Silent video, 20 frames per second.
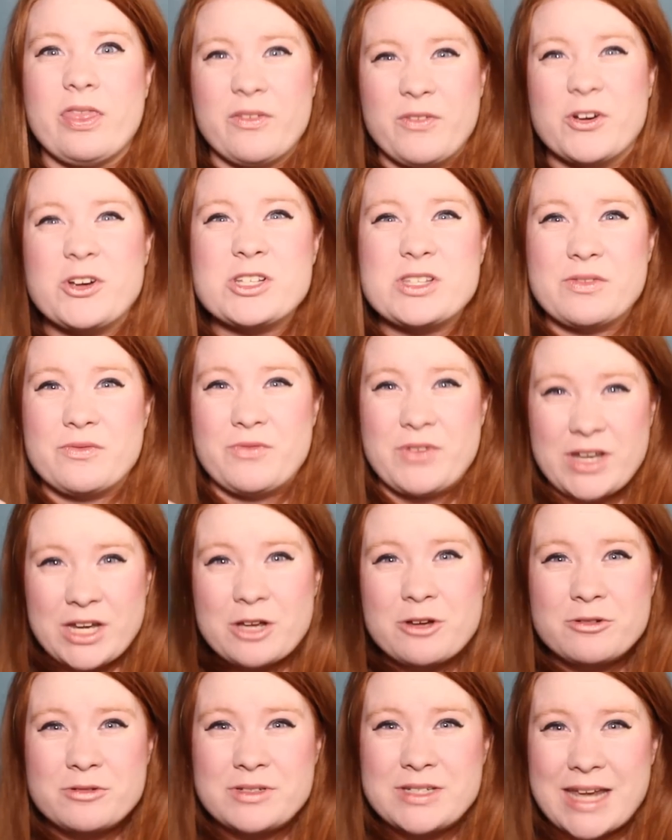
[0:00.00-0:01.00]
The first
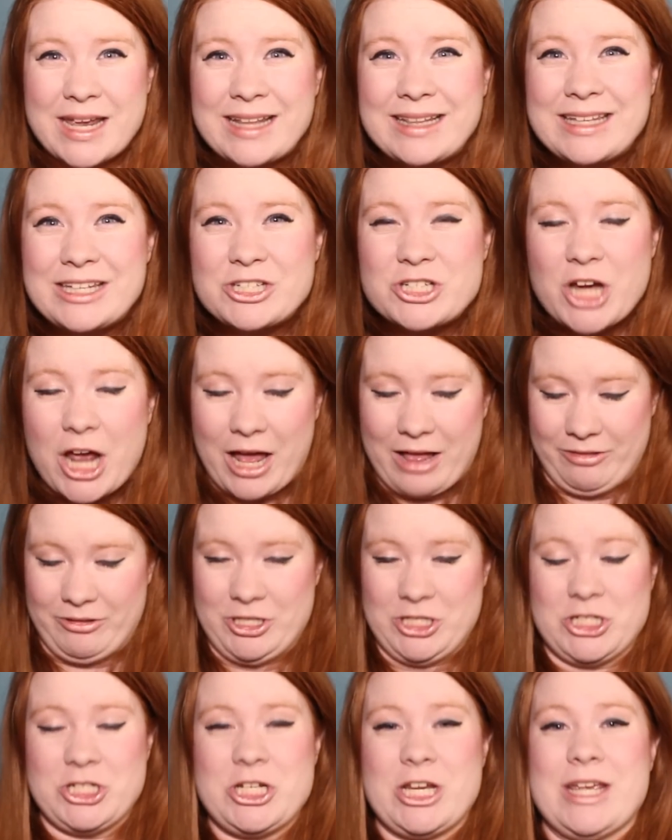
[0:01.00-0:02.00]
video daily
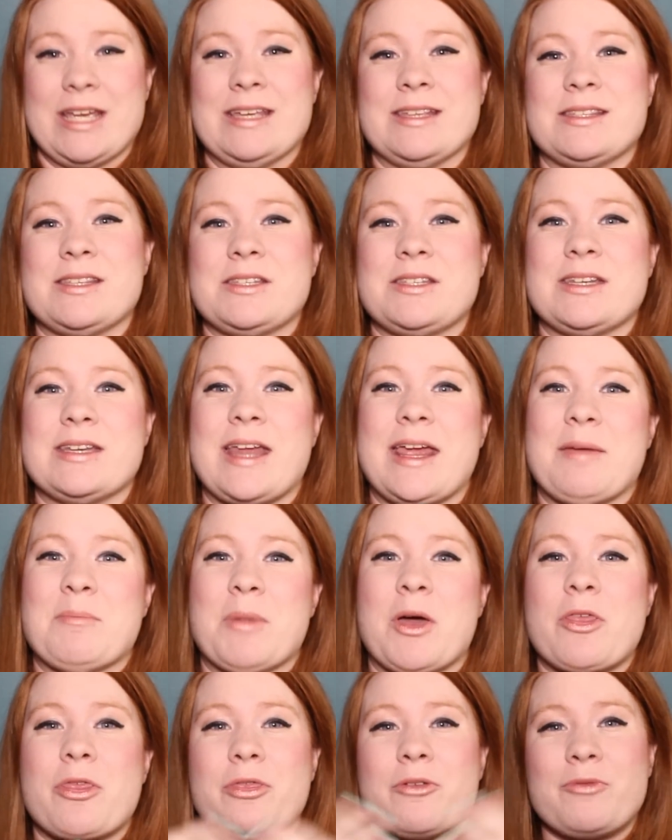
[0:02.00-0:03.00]
challenge is to
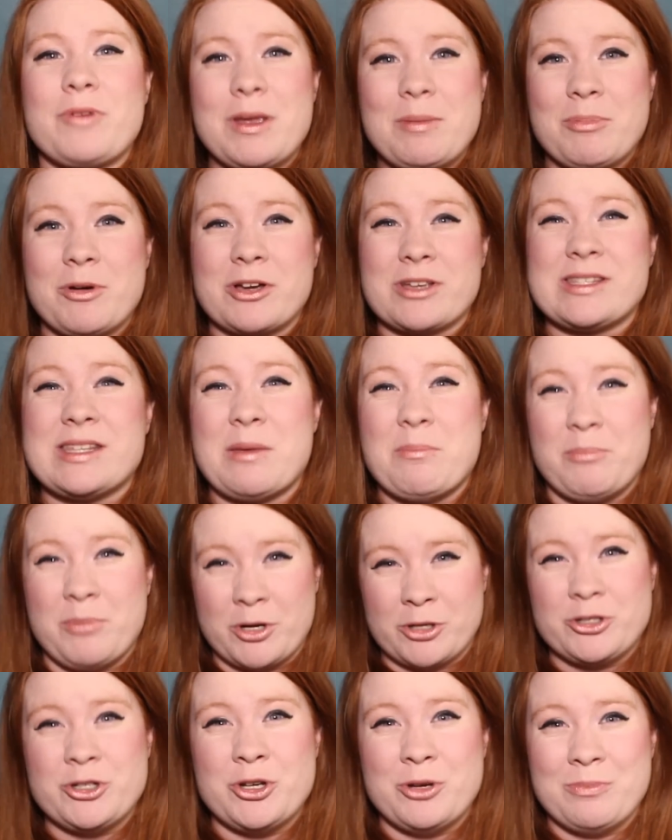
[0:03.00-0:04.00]
name three books that
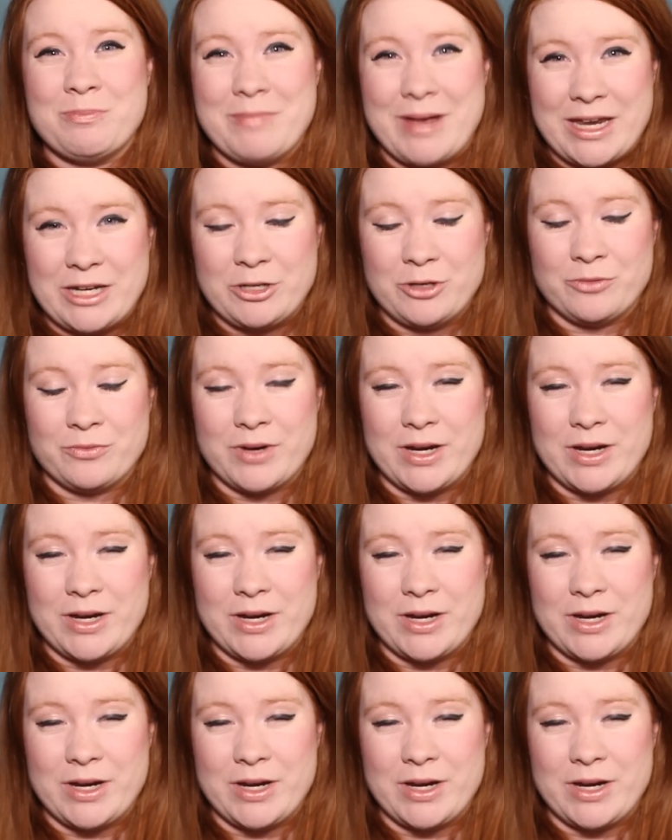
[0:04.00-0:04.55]
BookTube made you